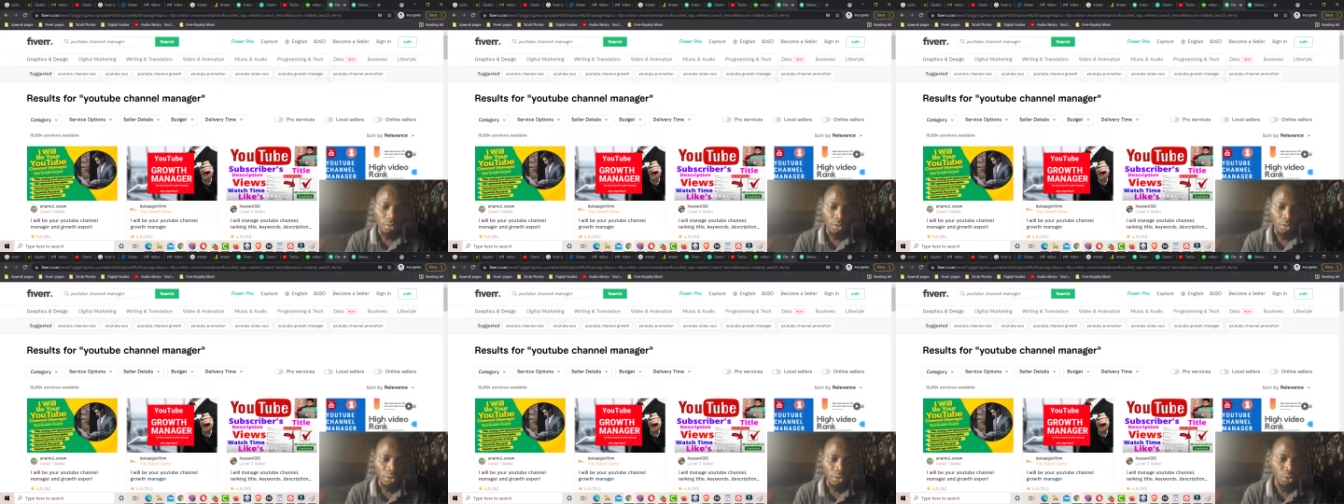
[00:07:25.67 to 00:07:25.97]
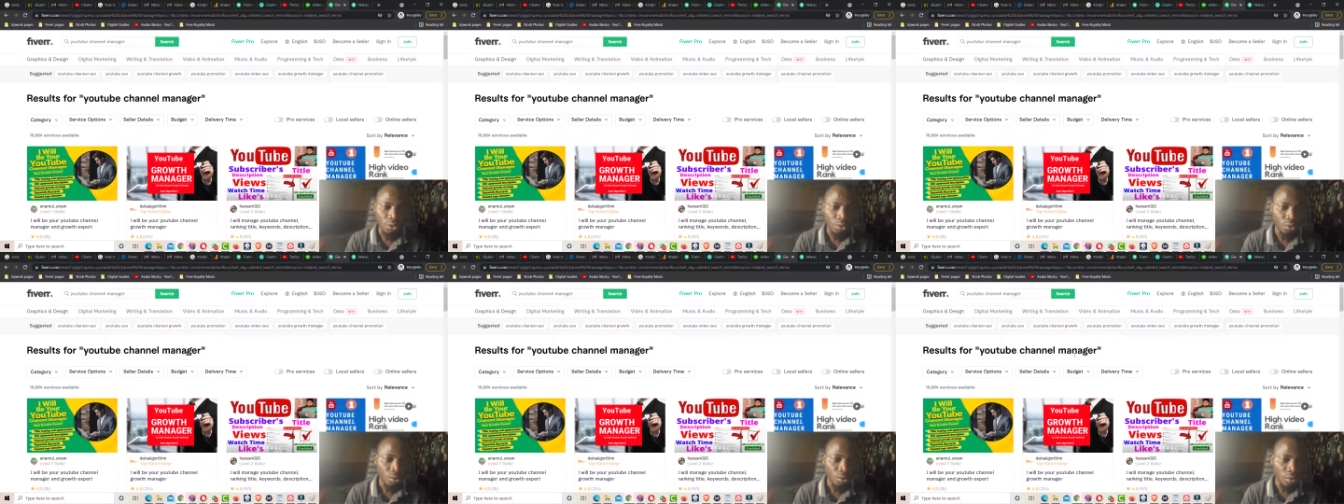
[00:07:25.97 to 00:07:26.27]

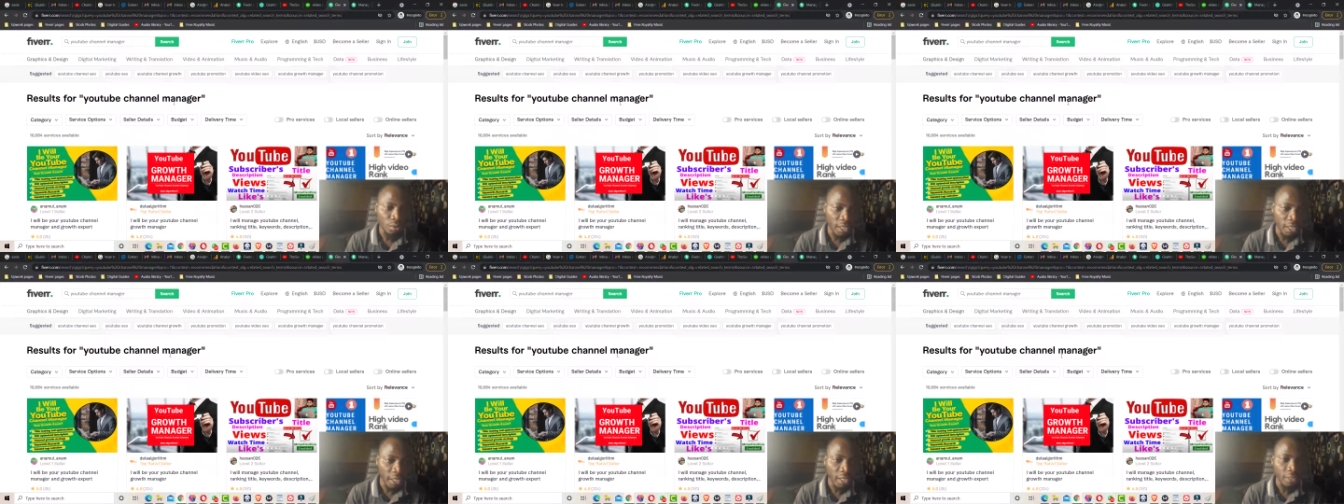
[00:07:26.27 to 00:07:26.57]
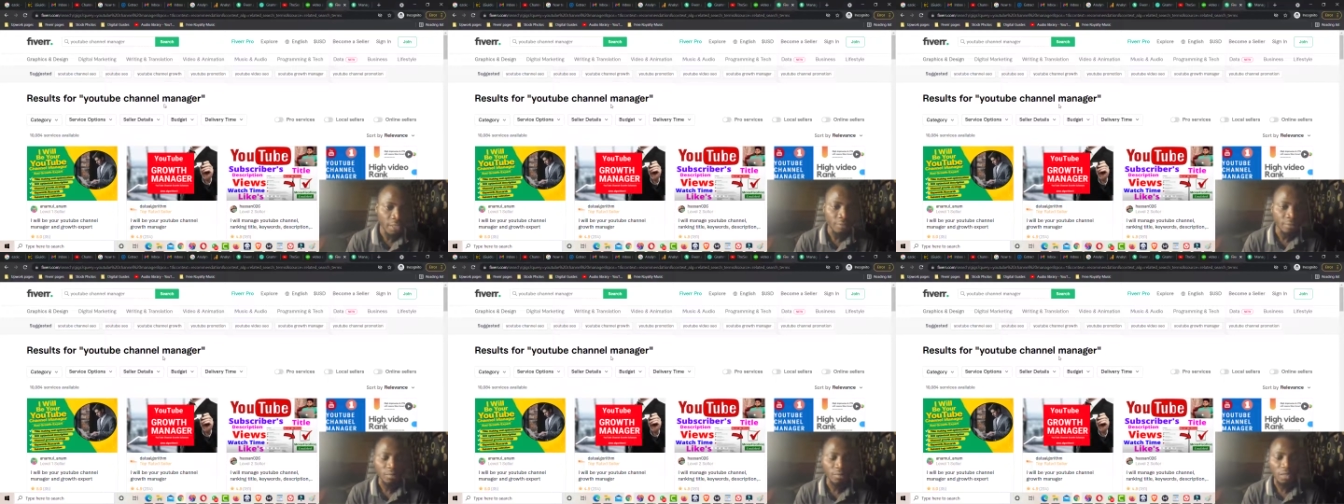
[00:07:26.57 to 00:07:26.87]
So
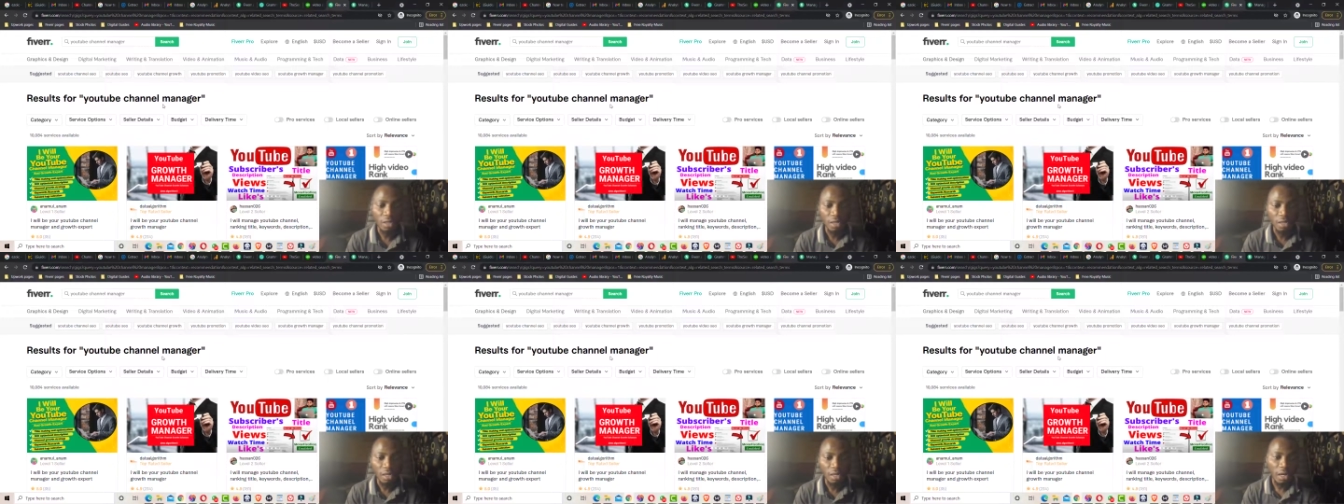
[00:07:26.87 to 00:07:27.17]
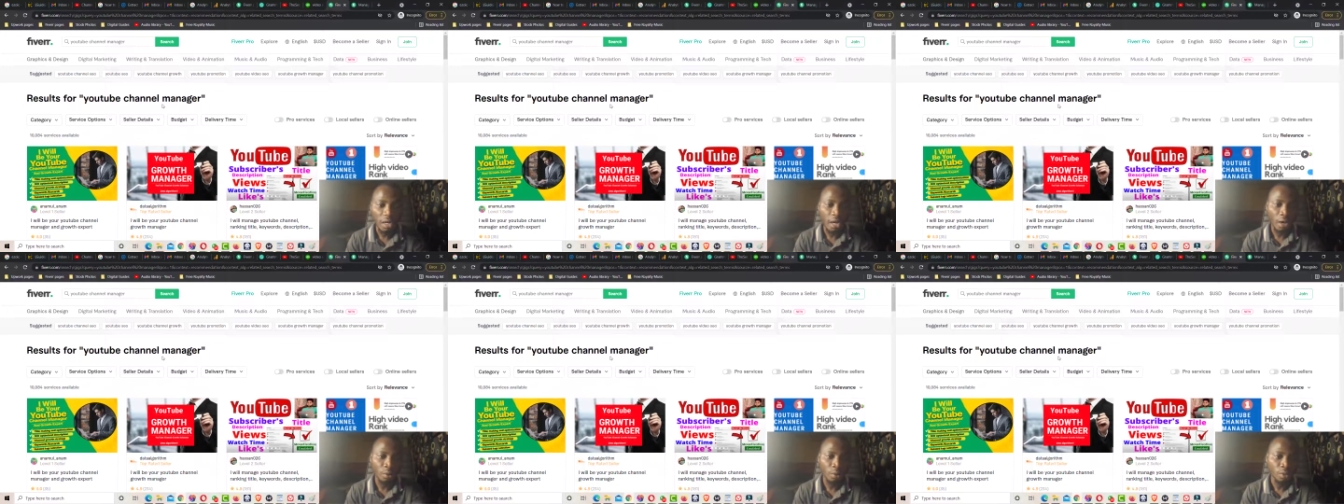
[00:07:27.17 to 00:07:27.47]
then
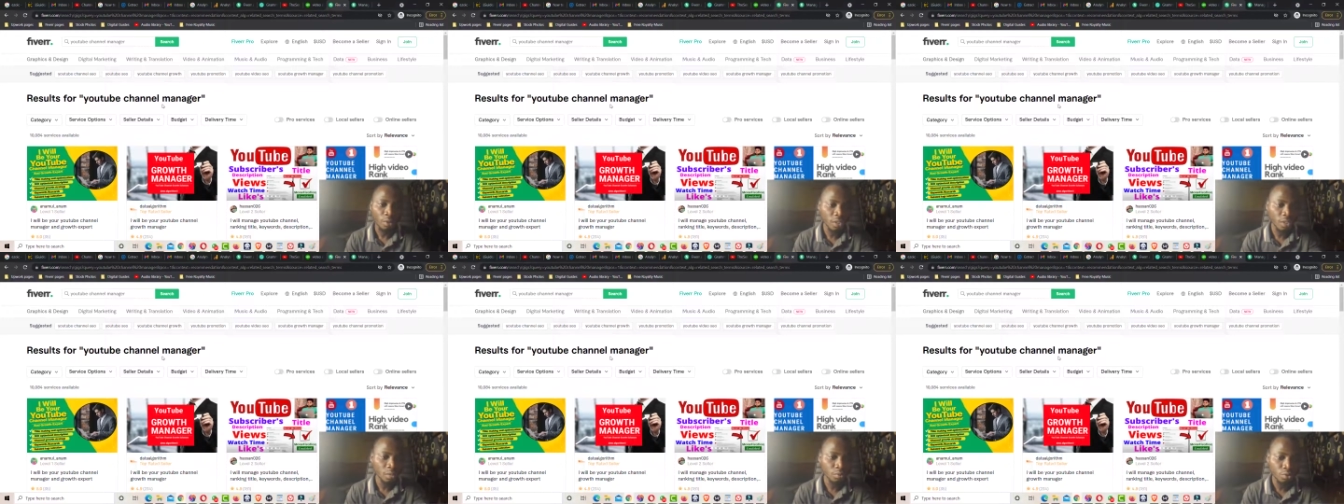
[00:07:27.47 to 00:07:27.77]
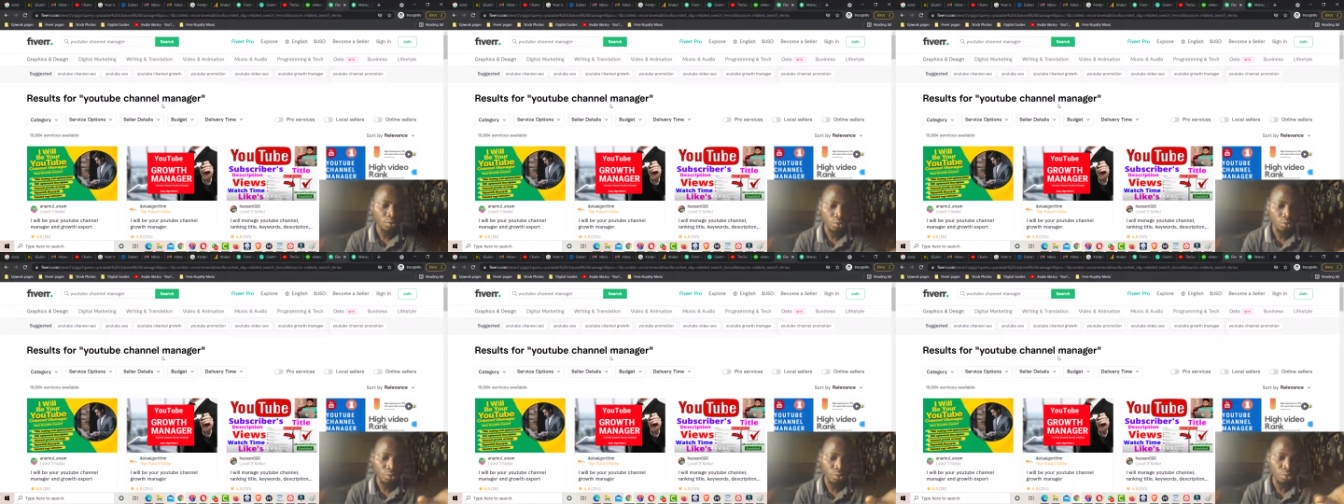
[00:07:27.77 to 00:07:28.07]
I was able
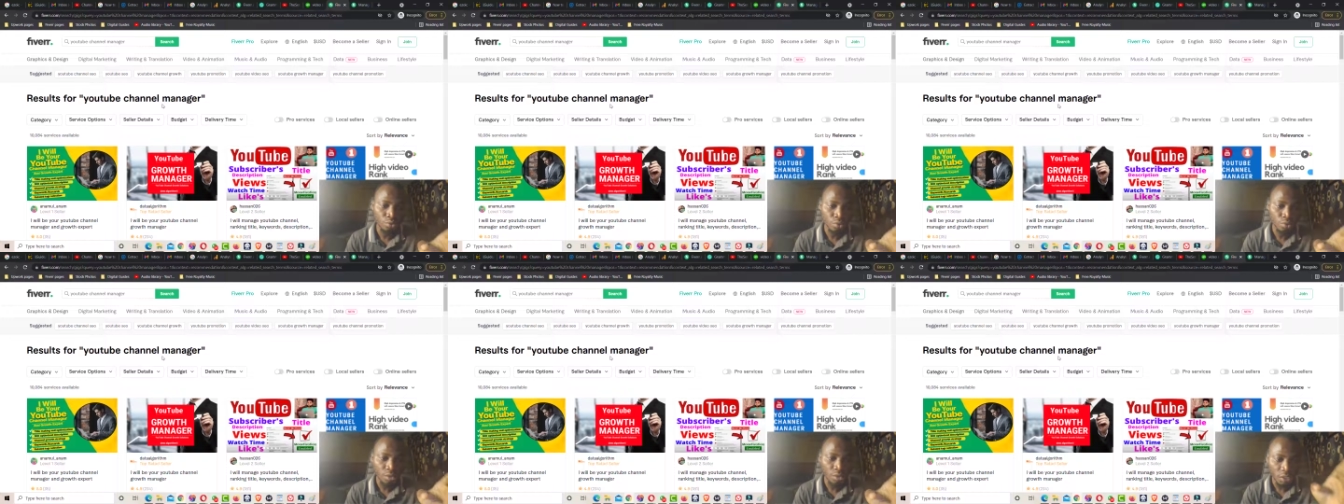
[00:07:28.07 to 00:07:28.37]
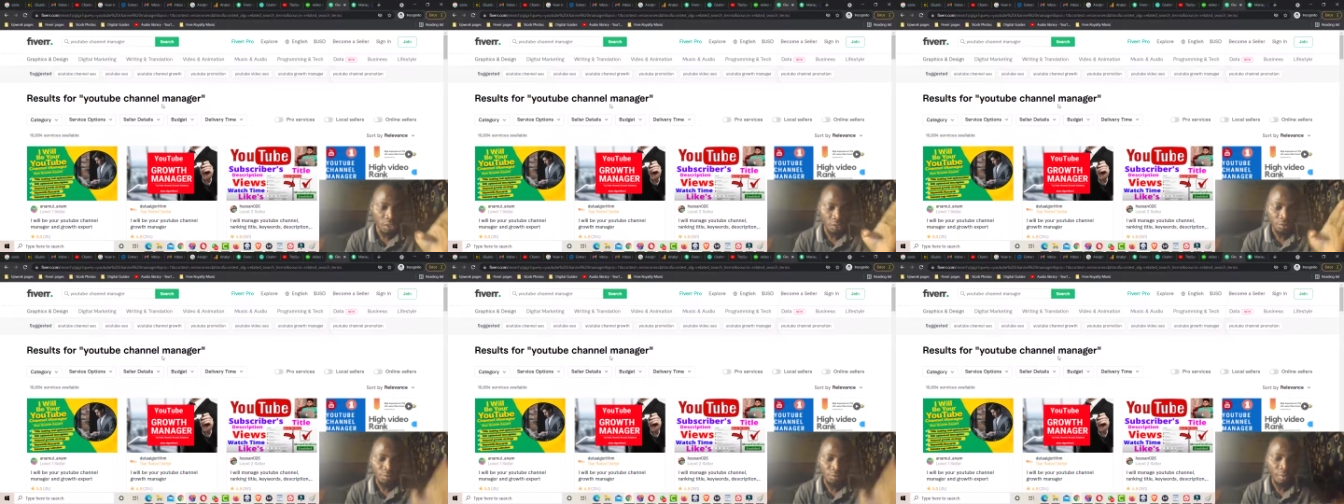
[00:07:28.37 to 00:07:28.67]
to
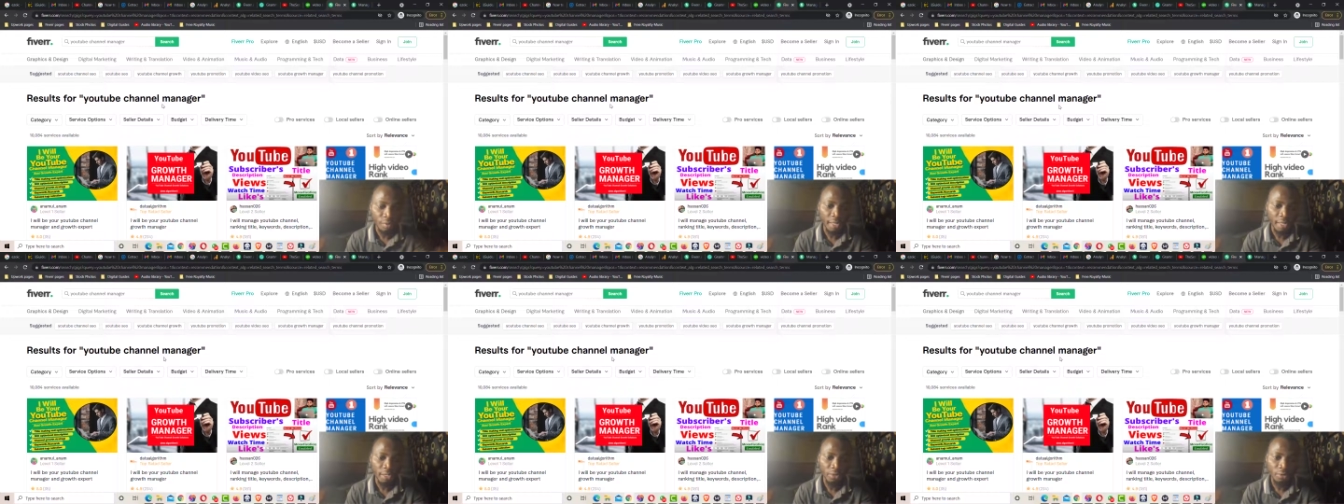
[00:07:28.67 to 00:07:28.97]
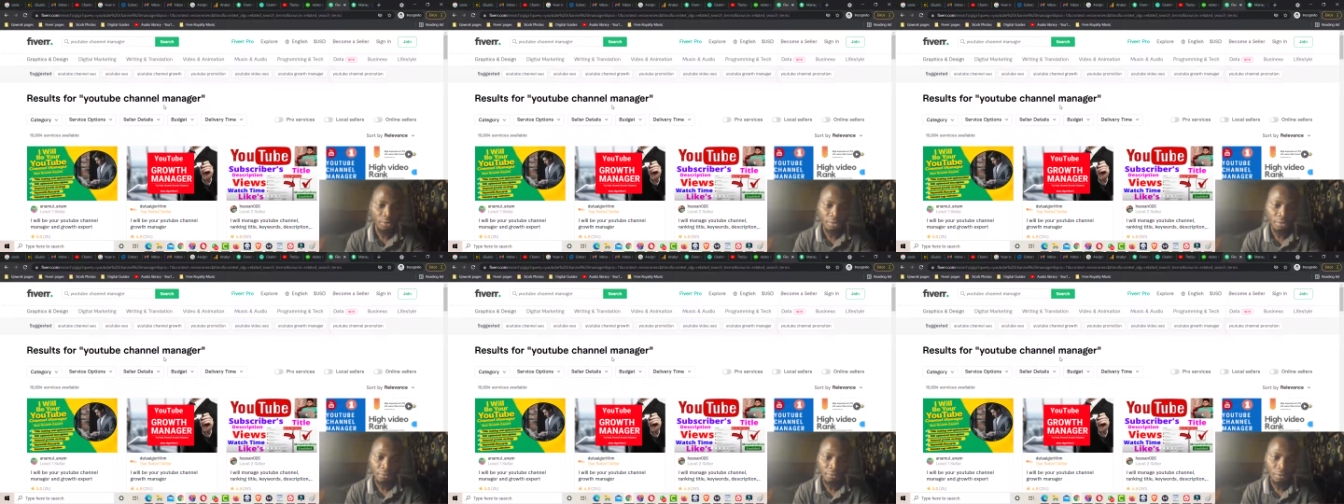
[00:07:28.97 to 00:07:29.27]
still rank
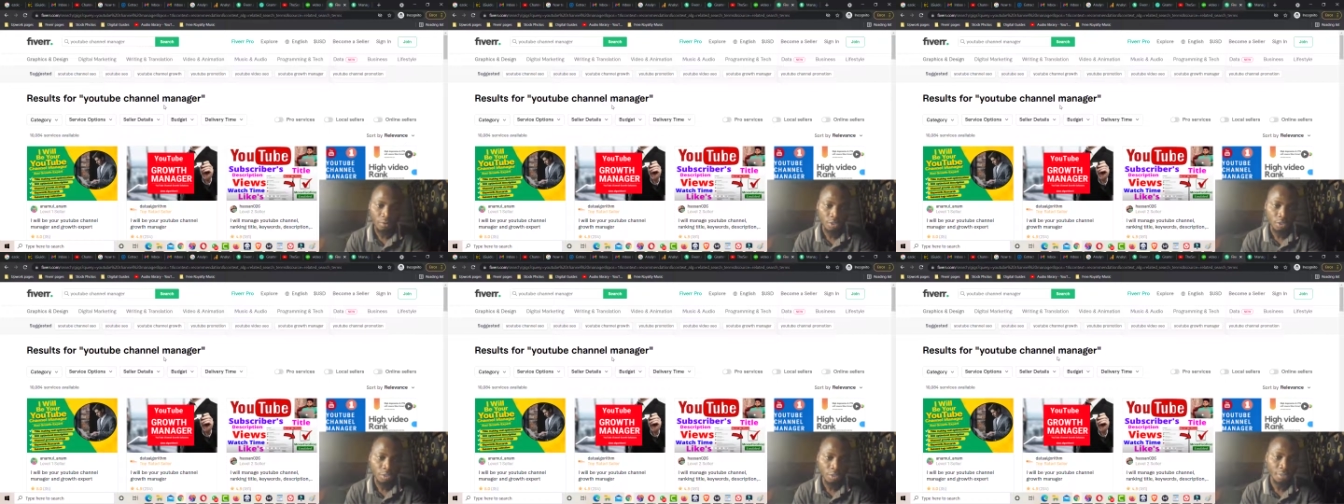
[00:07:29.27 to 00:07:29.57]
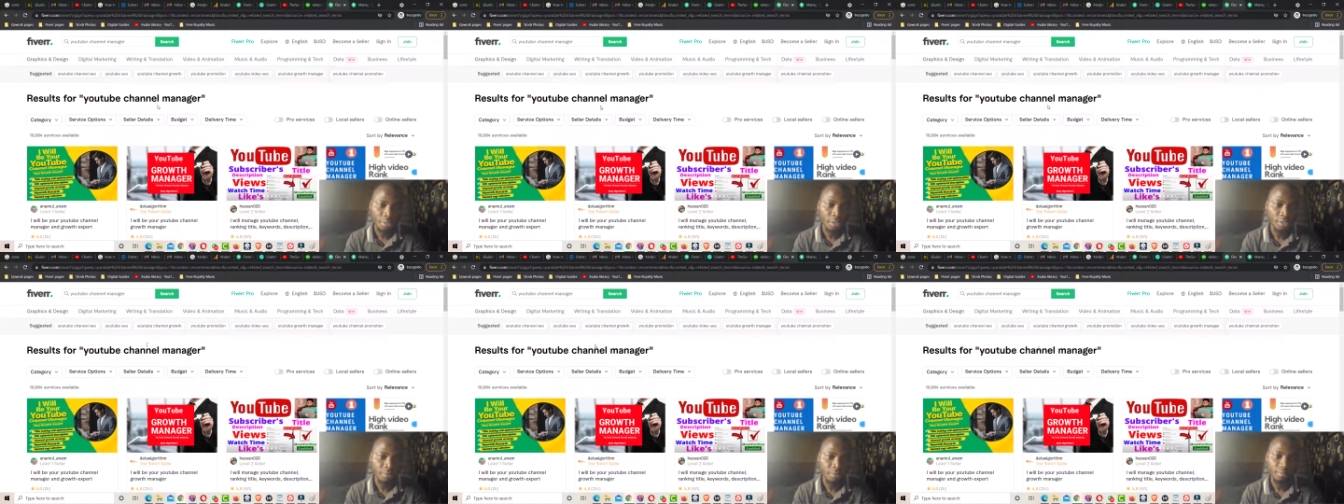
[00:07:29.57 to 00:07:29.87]
on the first
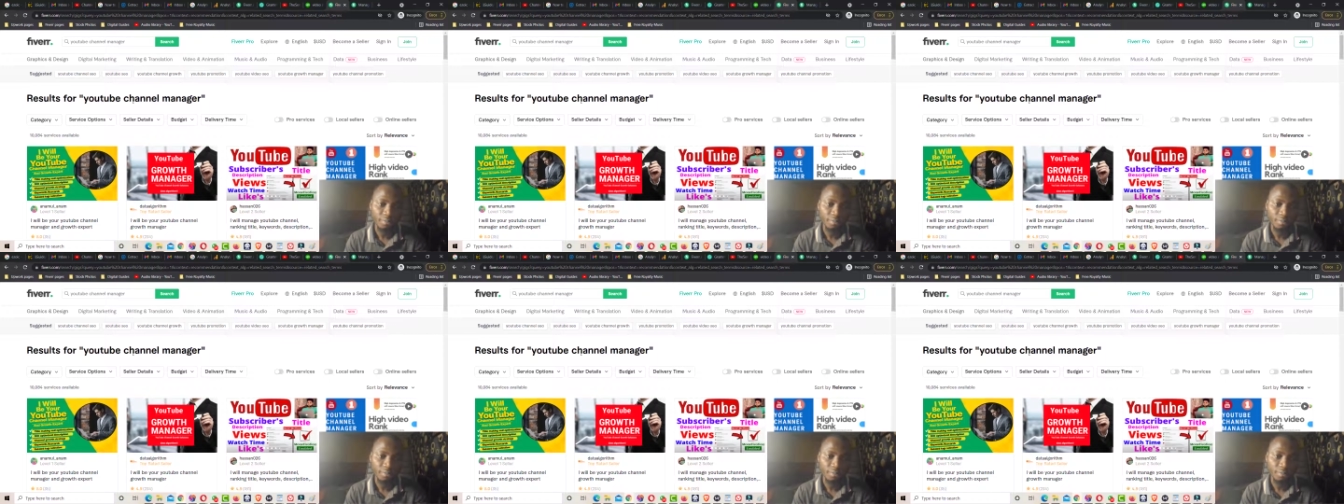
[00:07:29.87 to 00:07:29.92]
page.